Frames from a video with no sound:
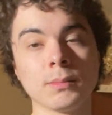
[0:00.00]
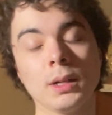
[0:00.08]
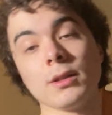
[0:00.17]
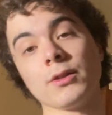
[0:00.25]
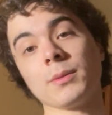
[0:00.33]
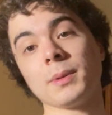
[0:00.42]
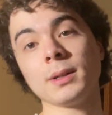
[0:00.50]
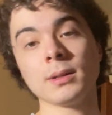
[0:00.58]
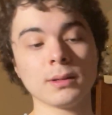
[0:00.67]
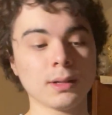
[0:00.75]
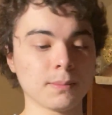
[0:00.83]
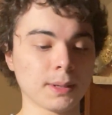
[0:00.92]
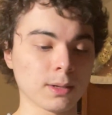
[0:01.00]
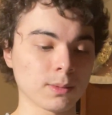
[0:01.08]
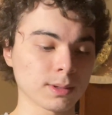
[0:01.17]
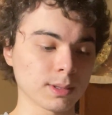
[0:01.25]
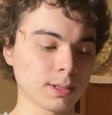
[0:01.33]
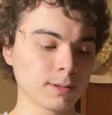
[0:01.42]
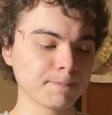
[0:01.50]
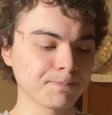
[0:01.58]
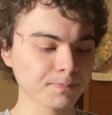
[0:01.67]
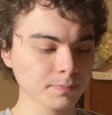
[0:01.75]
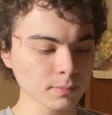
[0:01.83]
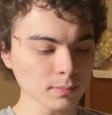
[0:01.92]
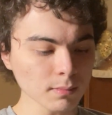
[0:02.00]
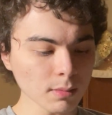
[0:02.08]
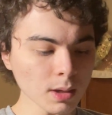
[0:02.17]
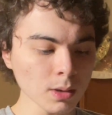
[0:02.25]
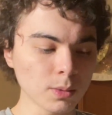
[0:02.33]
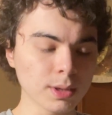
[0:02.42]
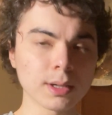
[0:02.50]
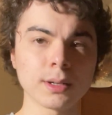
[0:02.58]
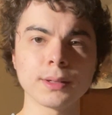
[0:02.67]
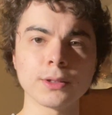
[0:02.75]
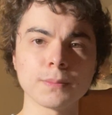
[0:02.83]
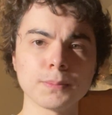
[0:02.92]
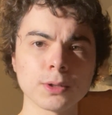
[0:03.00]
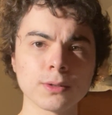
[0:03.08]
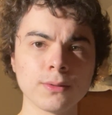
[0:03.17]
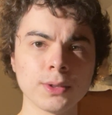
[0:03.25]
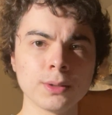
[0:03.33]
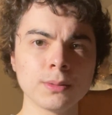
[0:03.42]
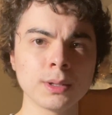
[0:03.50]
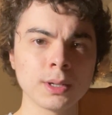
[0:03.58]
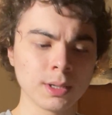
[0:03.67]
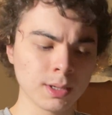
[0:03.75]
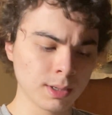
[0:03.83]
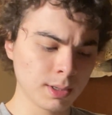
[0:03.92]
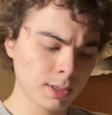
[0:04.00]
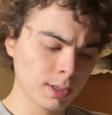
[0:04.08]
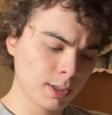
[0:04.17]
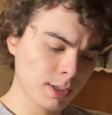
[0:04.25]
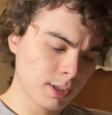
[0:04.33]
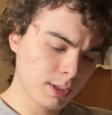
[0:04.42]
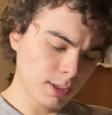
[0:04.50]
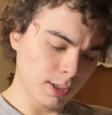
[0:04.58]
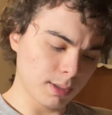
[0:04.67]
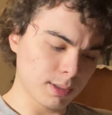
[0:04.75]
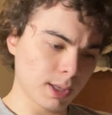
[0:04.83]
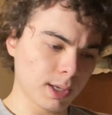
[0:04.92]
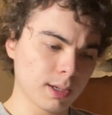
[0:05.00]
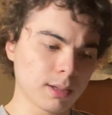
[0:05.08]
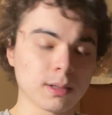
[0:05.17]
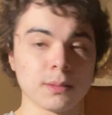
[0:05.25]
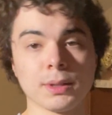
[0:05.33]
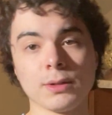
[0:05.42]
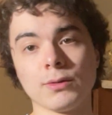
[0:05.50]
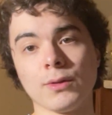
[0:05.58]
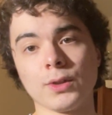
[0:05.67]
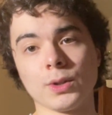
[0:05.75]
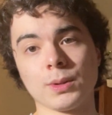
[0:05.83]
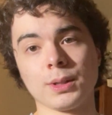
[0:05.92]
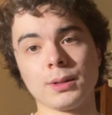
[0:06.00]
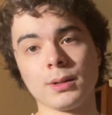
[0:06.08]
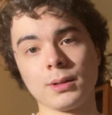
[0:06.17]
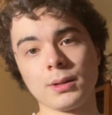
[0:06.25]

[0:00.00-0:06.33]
Hello everybody, I'm back once again with another book review, and today I'm going to be reviewing